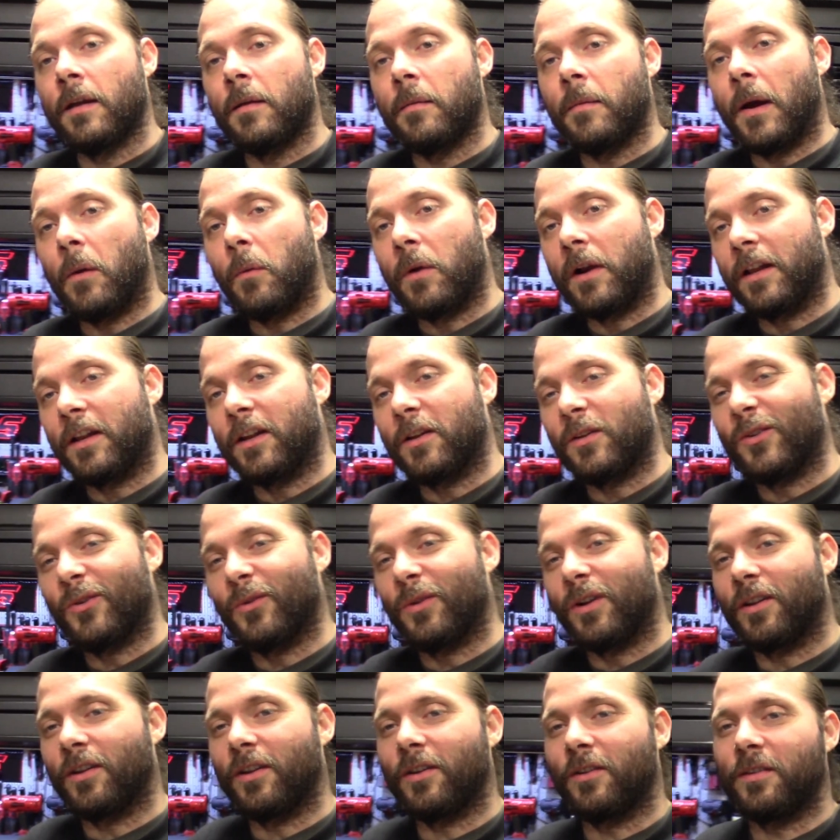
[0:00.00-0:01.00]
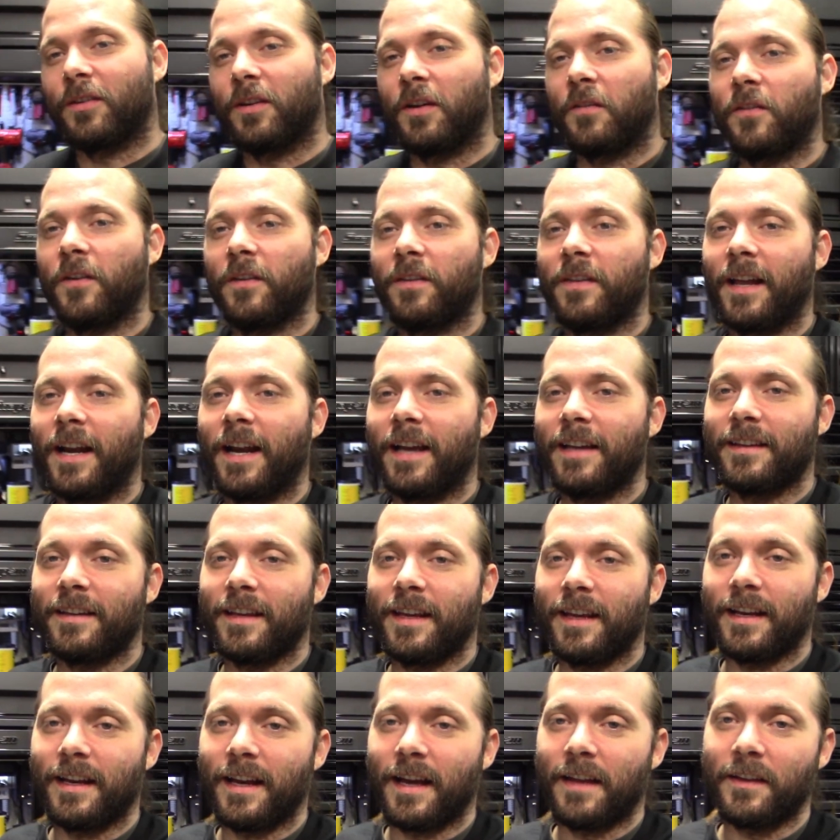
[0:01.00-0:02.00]
I wanted to do it a little different than I
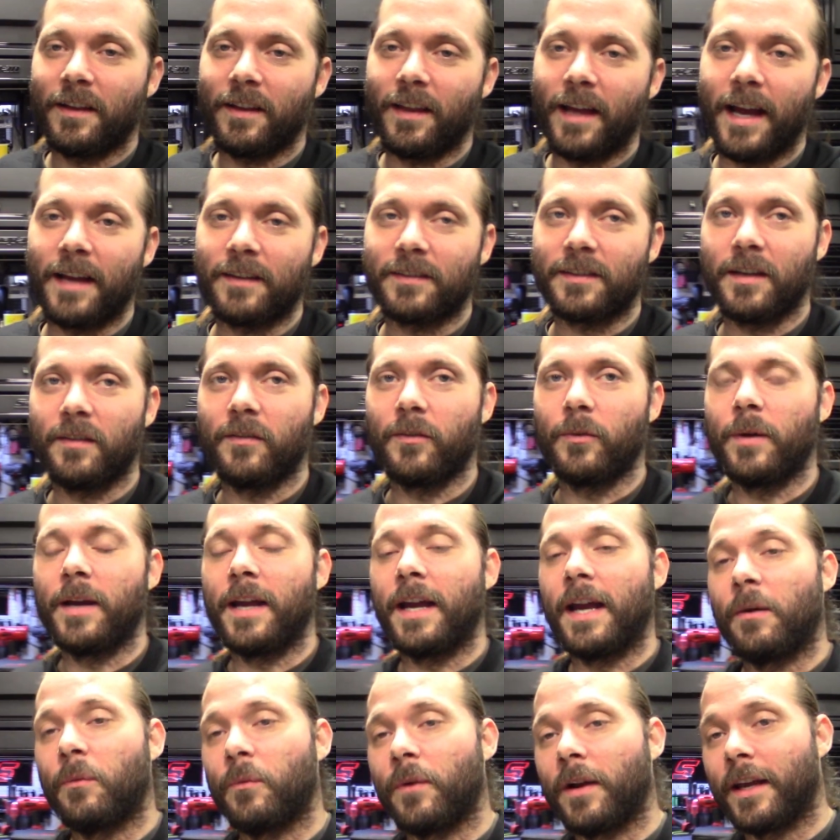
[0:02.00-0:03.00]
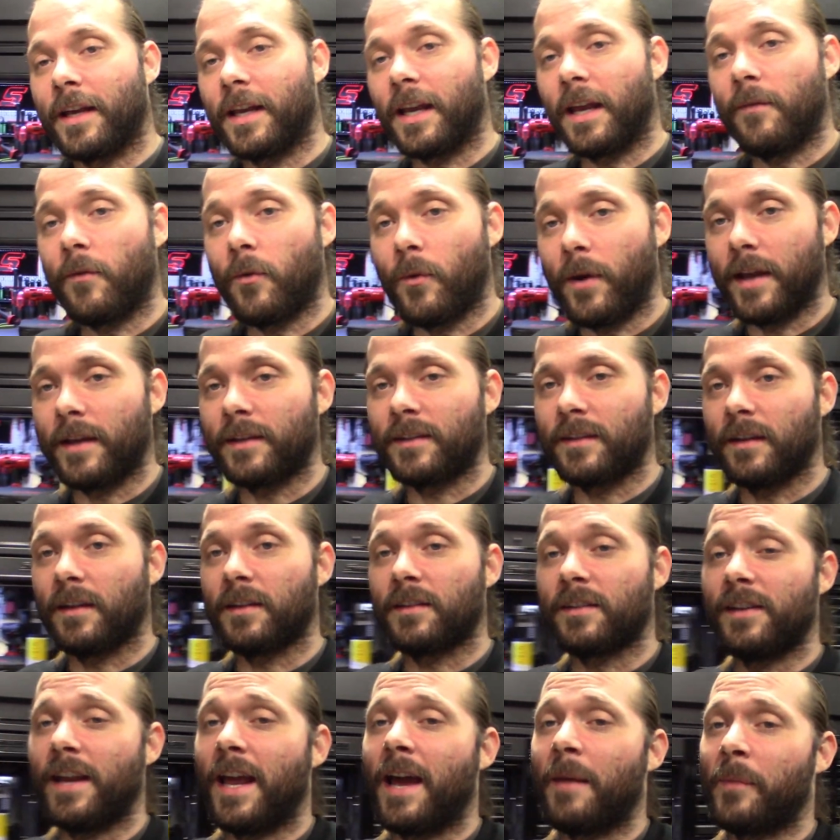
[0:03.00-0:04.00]
did on the last giveaway when I gave away a
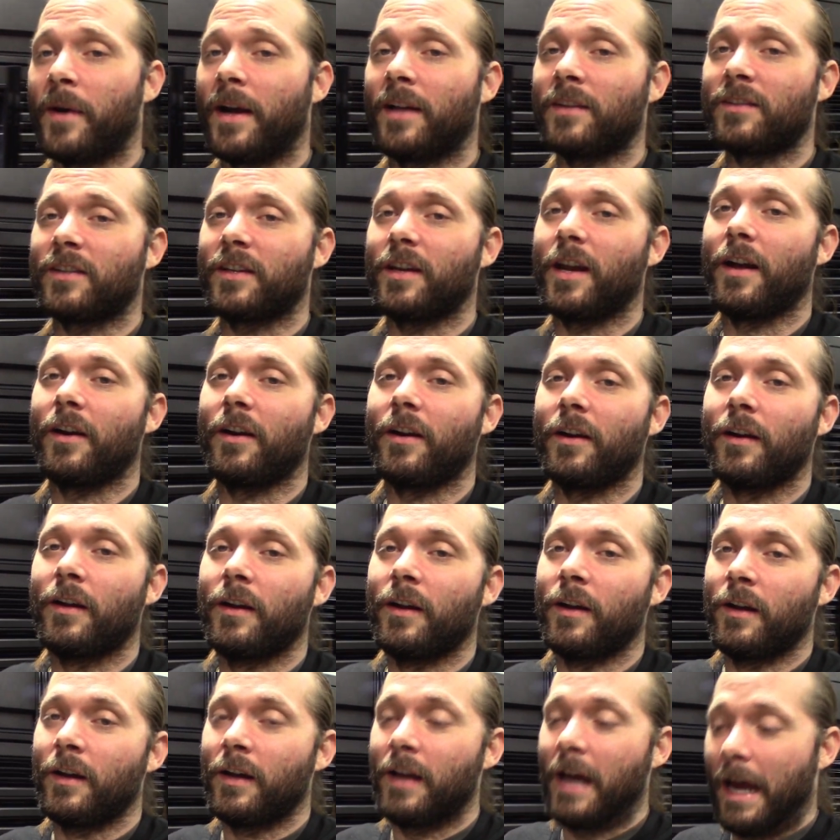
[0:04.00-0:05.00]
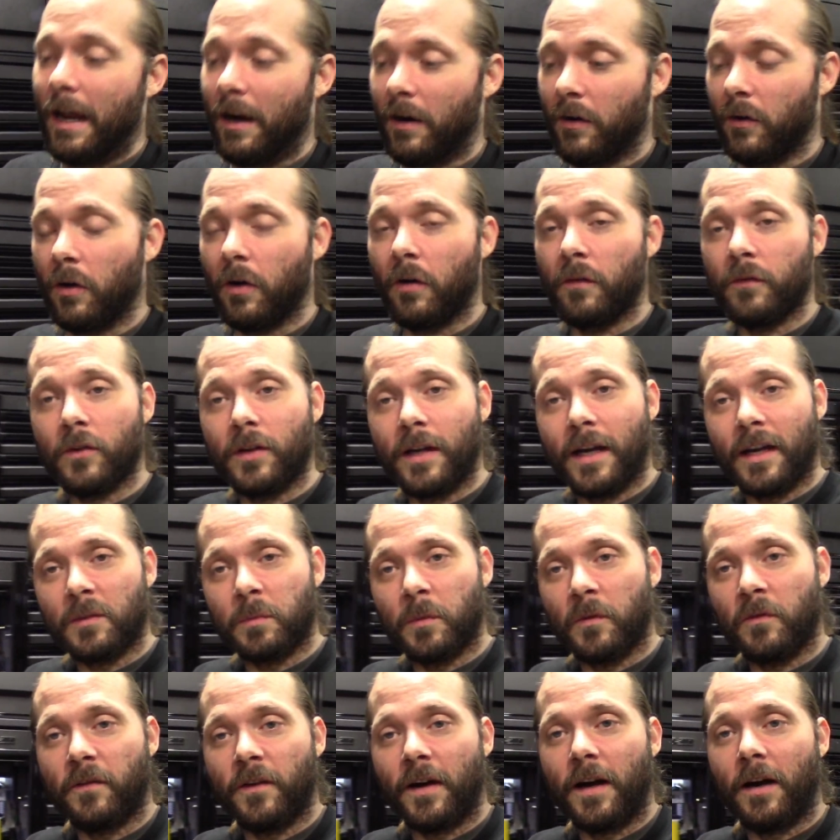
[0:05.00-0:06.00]
Snap-on scanner. I don't know if you guys have
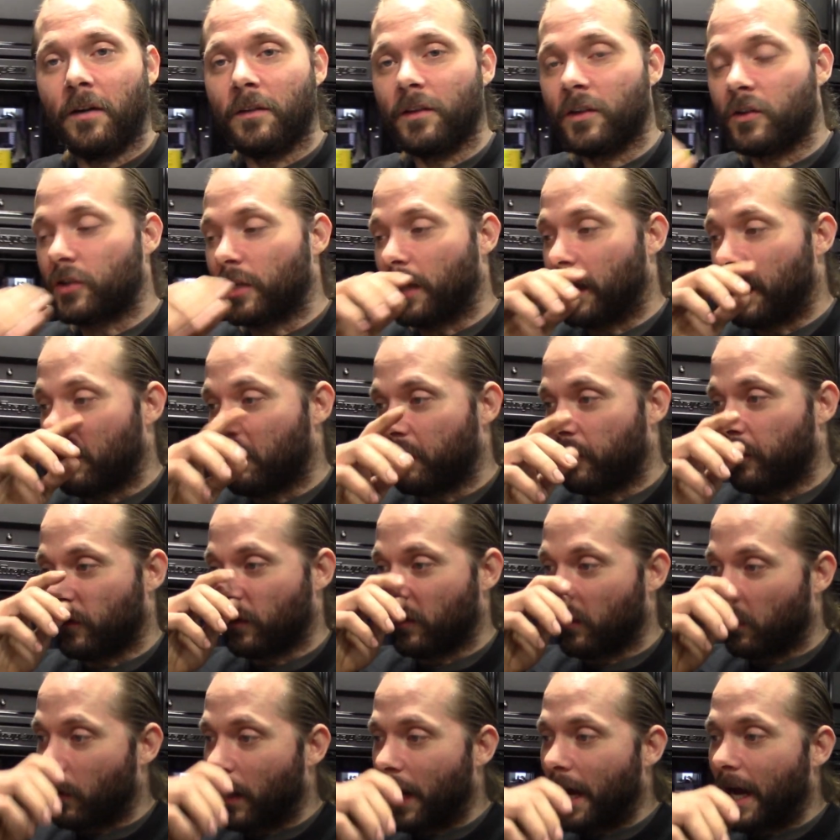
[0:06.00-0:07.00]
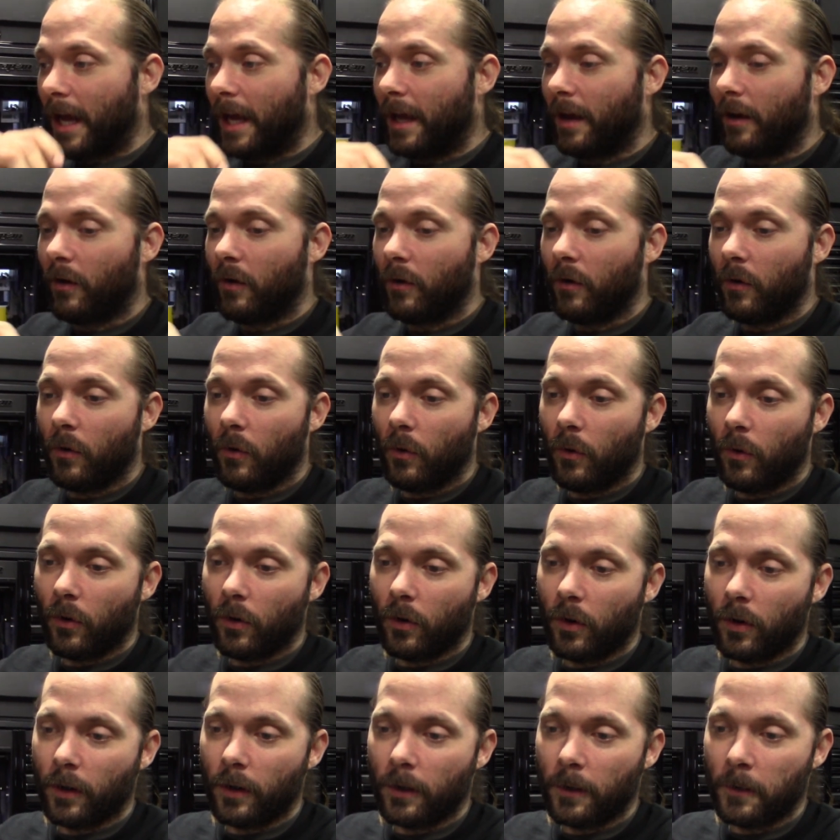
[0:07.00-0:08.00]
been following the channel for a while
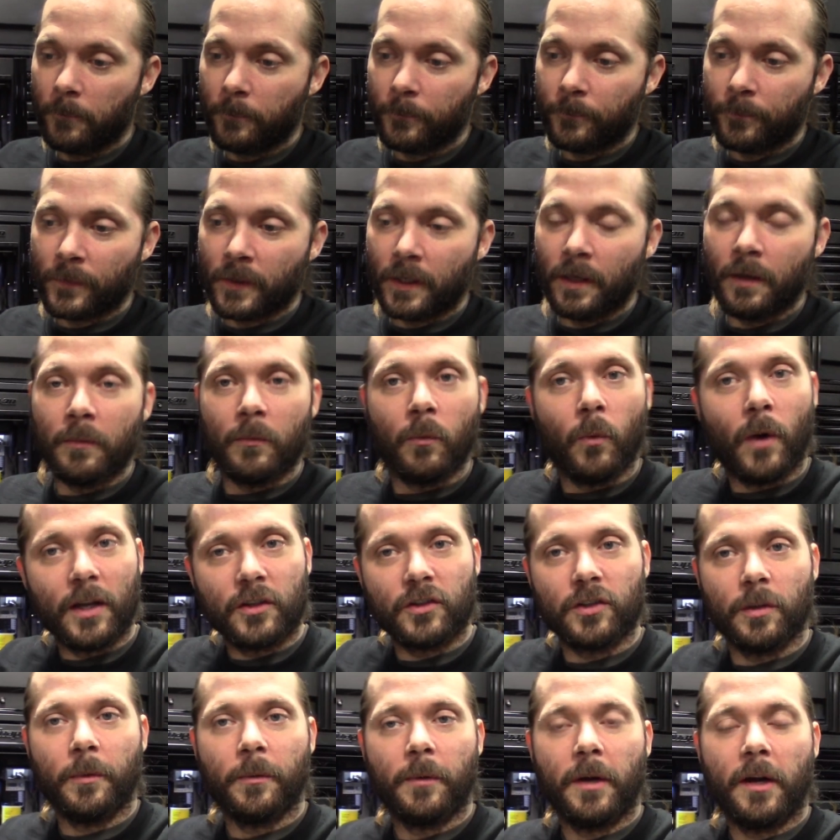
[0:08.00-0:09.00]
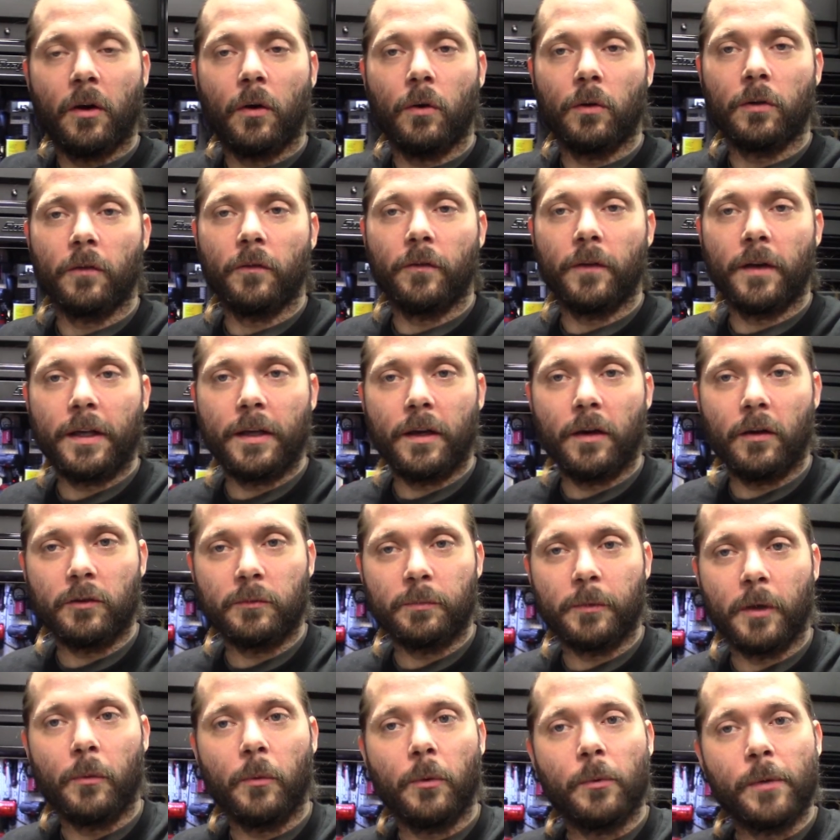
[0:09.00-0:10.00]
or watched some of my older videos,
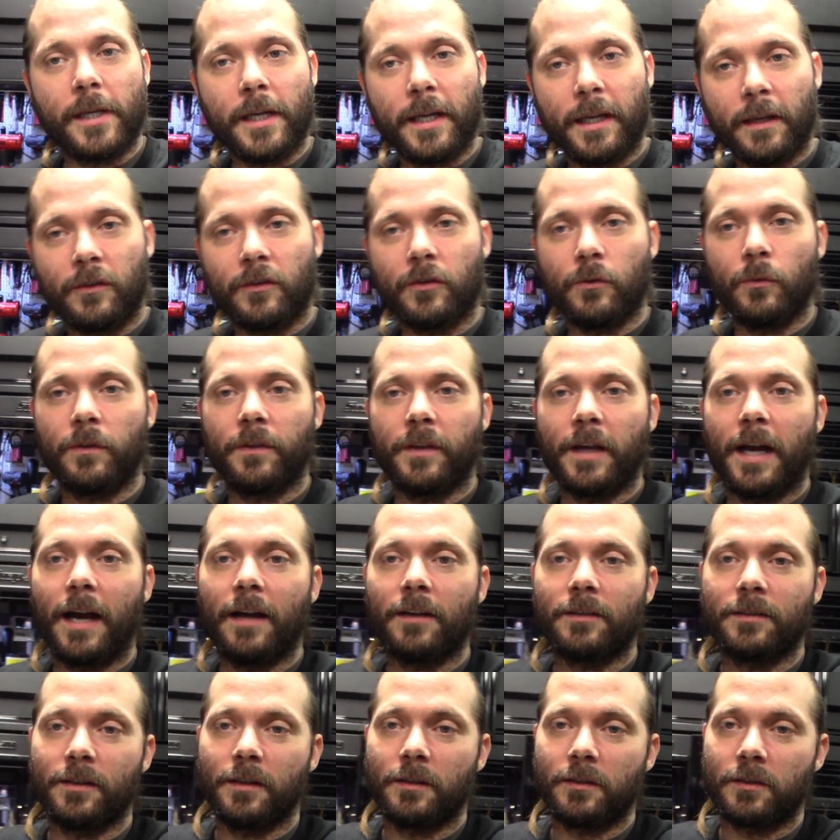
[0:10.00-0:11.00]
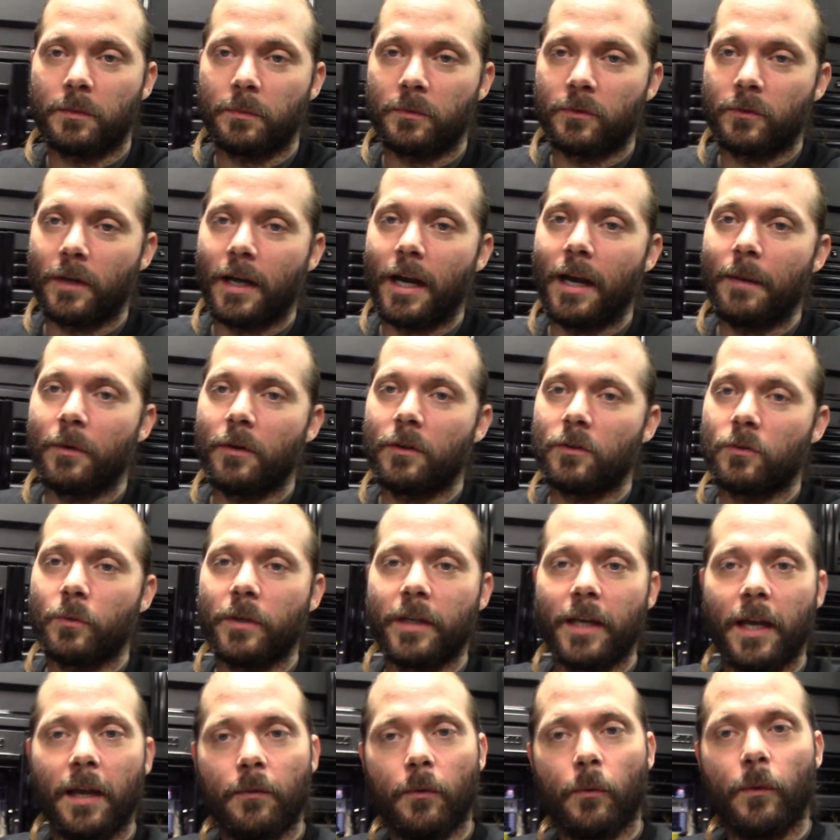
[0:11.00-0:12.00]
but when we hit 2,000 subscribers,
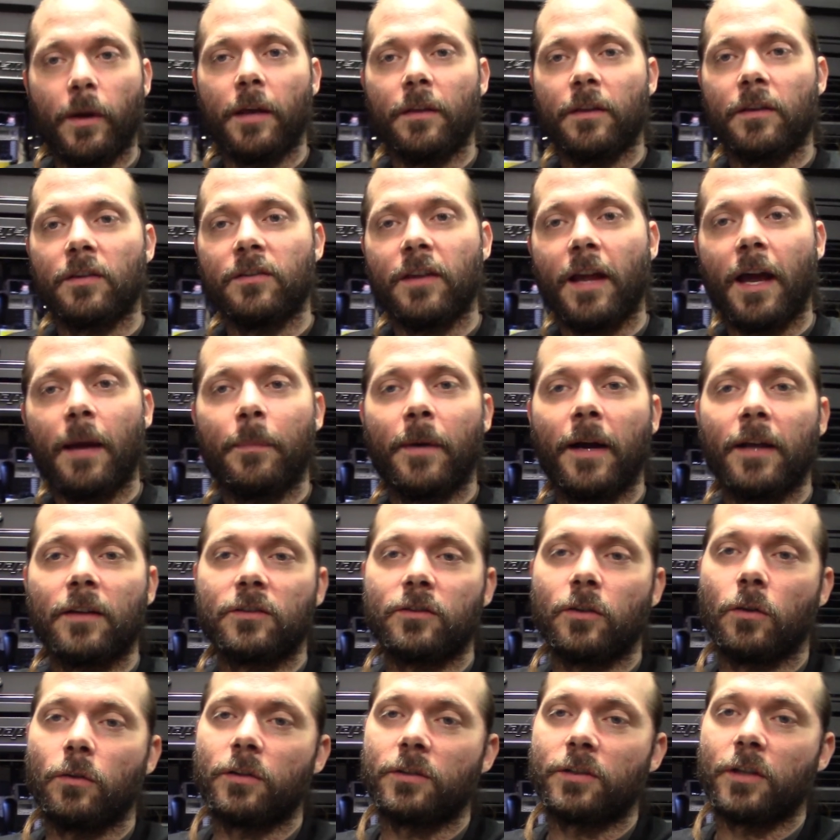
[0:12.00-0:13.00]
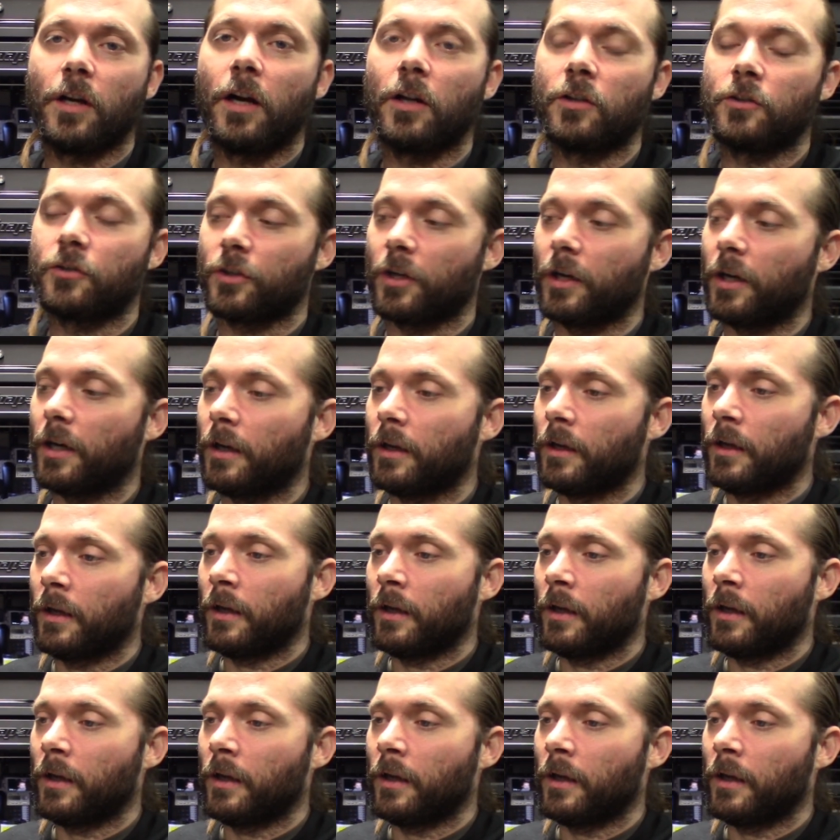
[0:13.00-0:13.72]
we gave away the Snap-on Solus Ultra.